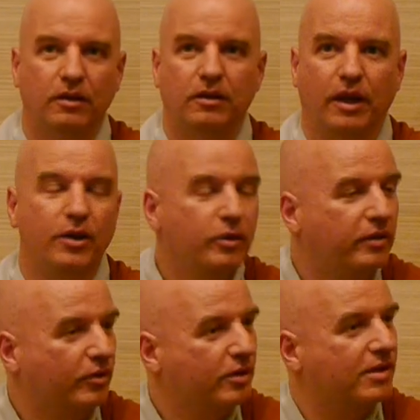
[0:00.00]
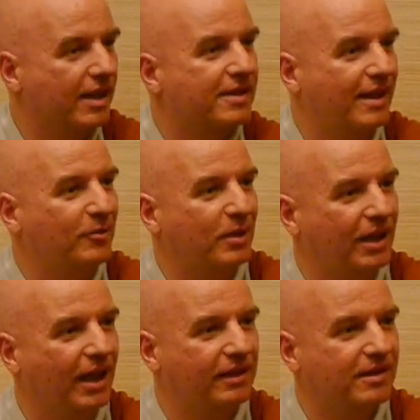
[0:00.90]
Okay, universe, let's stay with
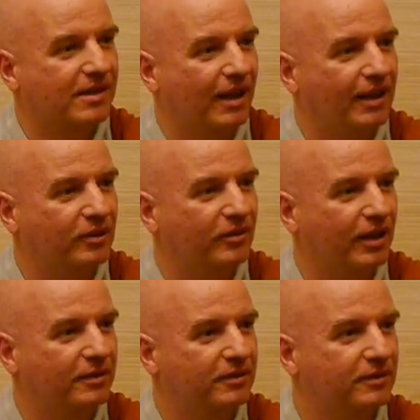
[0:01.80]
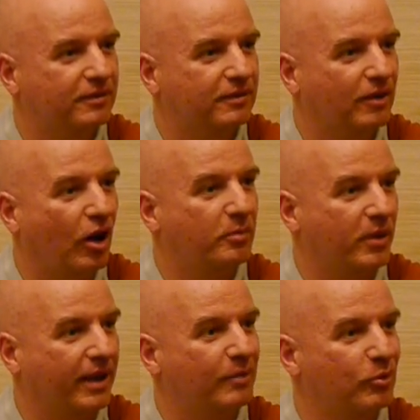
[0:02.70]
that. It's kind of a
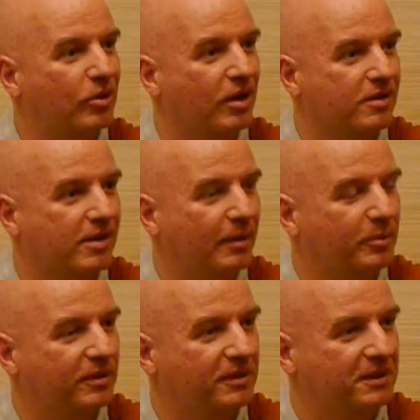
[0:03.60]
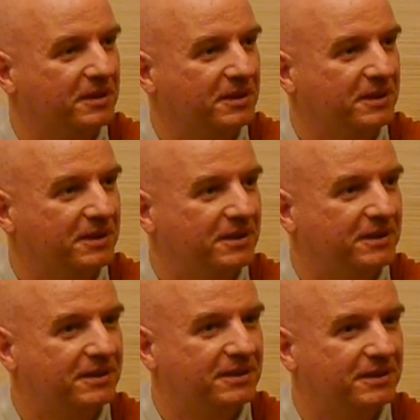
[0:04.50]
unbreakable concept.
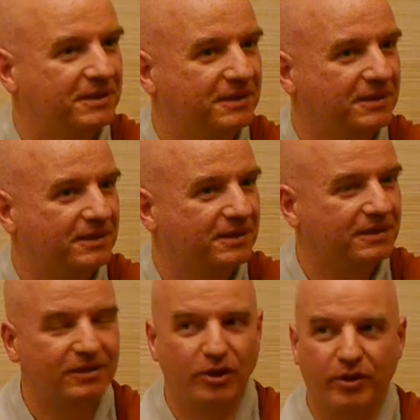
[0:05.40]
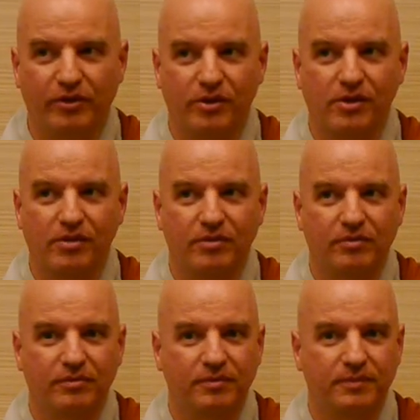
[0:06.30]
Yes, the universe. The universe.
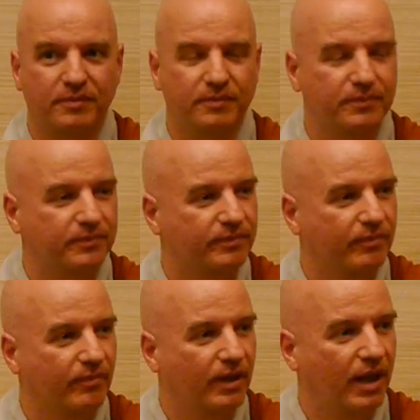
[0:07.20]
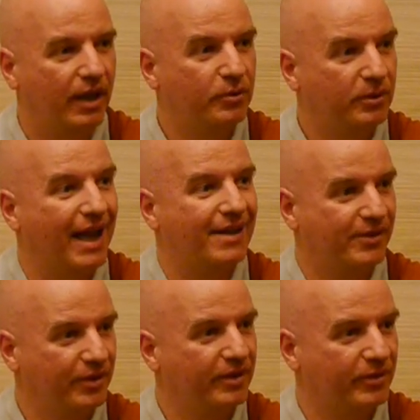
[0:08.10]
And you would ask the
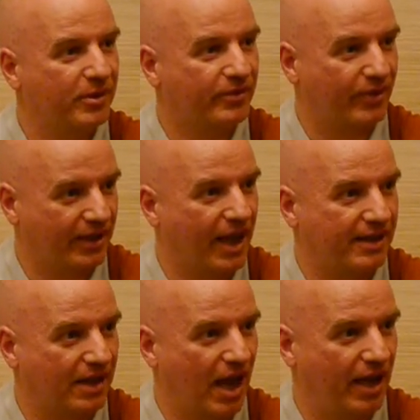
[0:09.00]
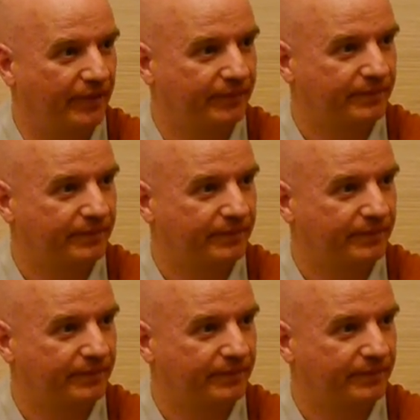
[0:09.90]
universe for a nice guy.